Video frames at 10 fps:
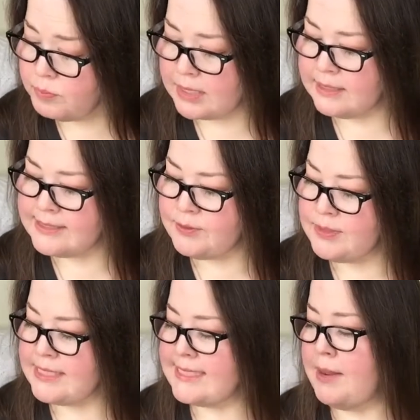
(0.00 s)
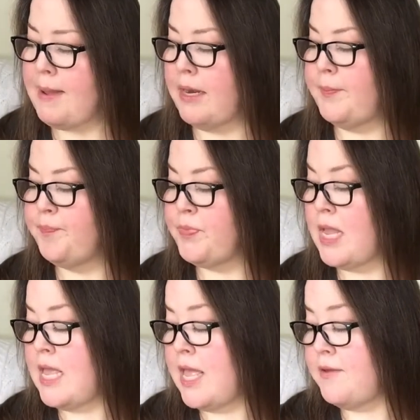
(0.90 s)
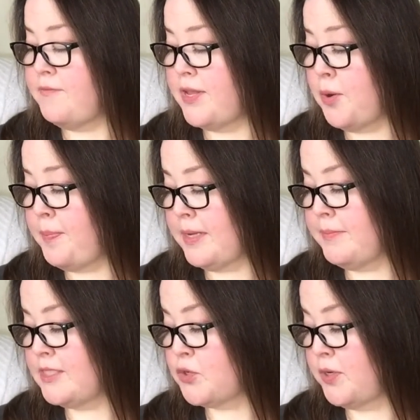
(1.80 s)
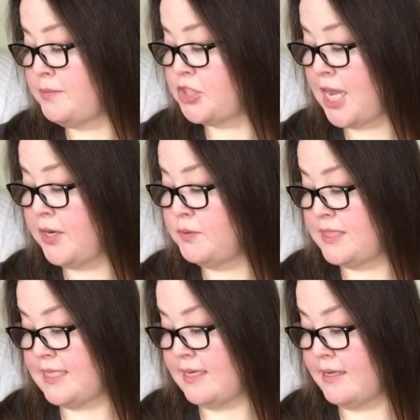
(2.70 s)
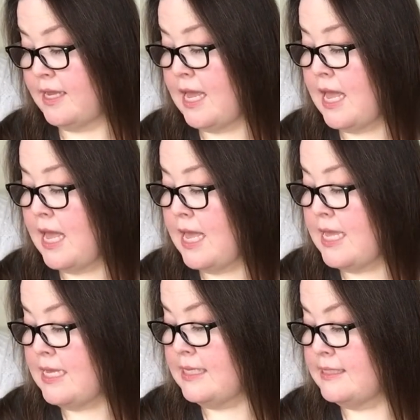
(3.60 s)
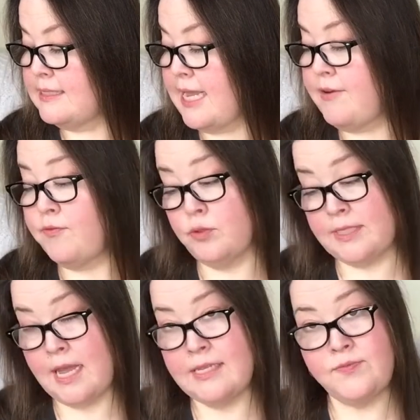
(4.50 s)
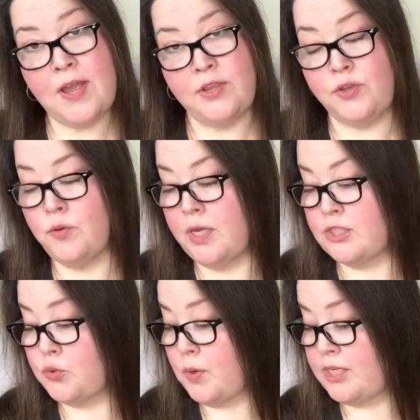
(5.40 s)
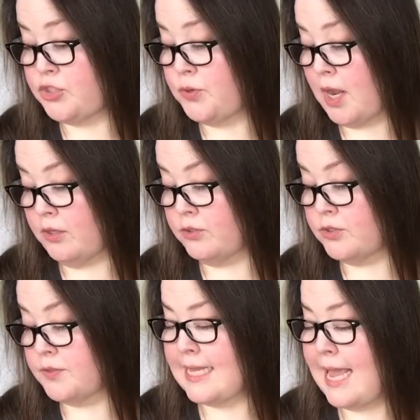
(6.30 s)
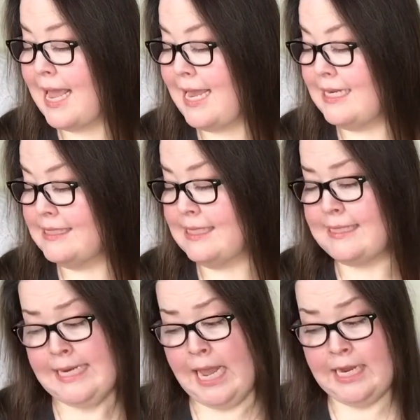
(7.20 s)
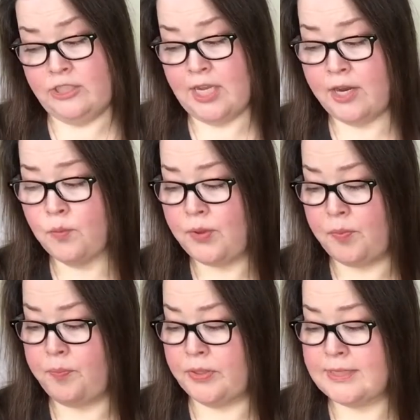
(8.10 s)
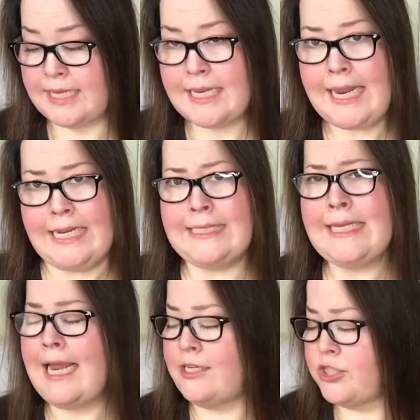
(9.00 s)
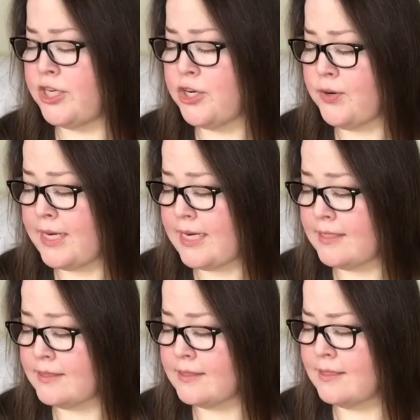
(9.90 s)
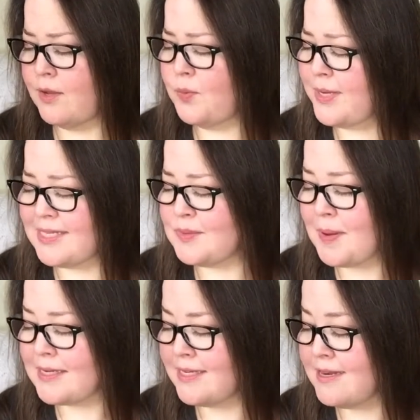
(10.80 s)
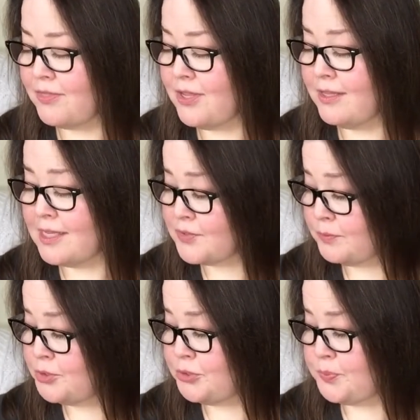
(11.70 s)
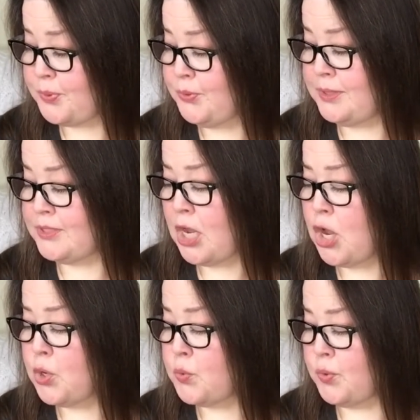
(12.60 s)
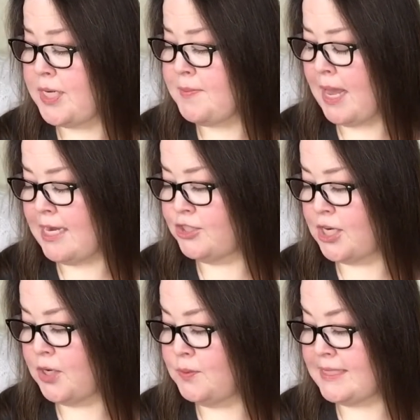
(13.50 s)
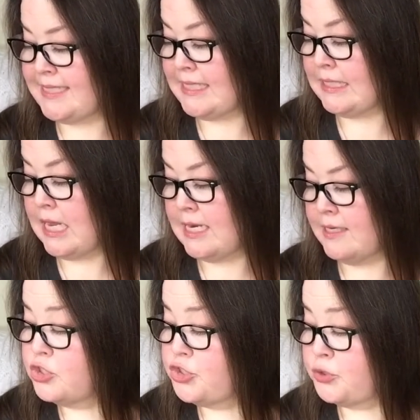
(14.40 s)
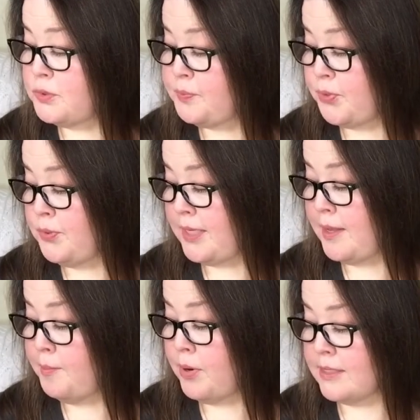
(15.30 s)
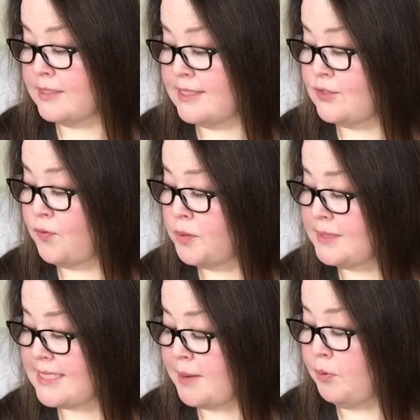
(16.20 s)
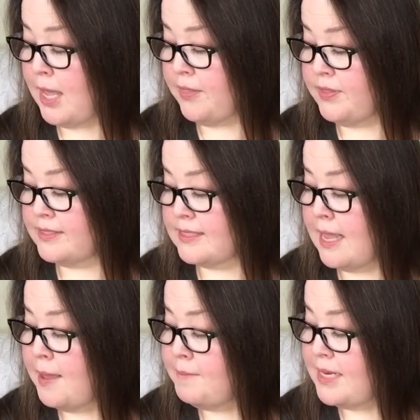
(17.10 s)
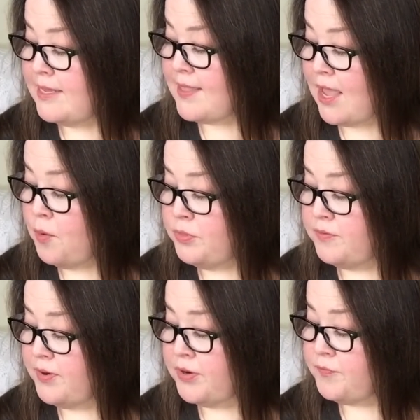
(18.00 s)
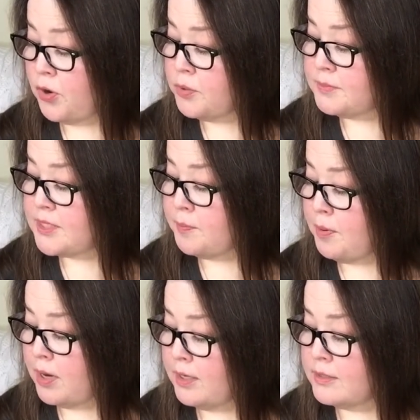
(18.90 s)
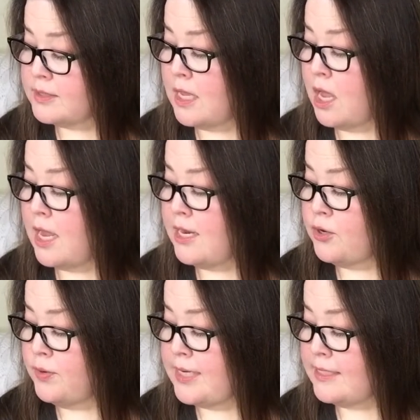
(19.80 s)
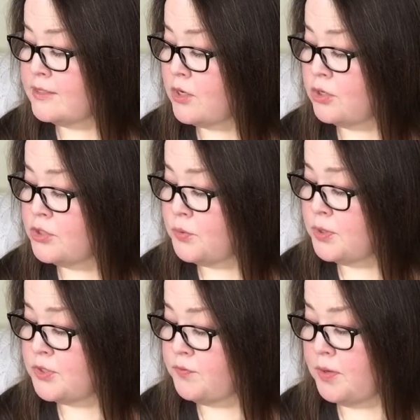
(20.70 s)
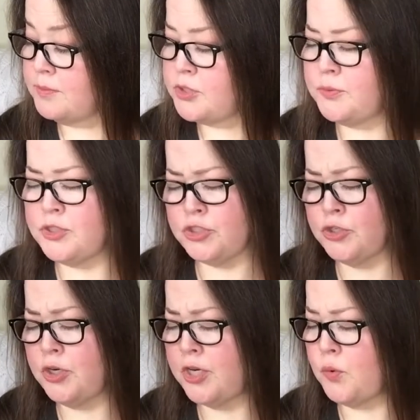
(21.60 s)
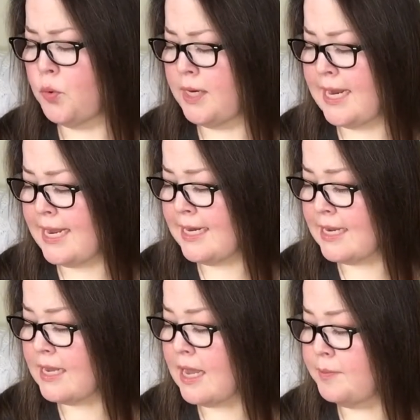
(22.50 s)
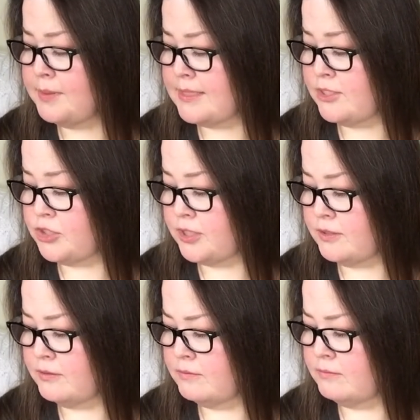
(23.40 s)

But let's see what they say about it. Fido Pigments Cream Shadow Stick is a full-size value at $22. And it says an eyeshadow with built-in anti-aging ingredients? We expected nothing less from Juice Beauty's cream eyeshadow stick line. Juice Beauty practices farm-to-table ethics, meaning they own the very farms their products ingredients are sourced from to ensure an organic composition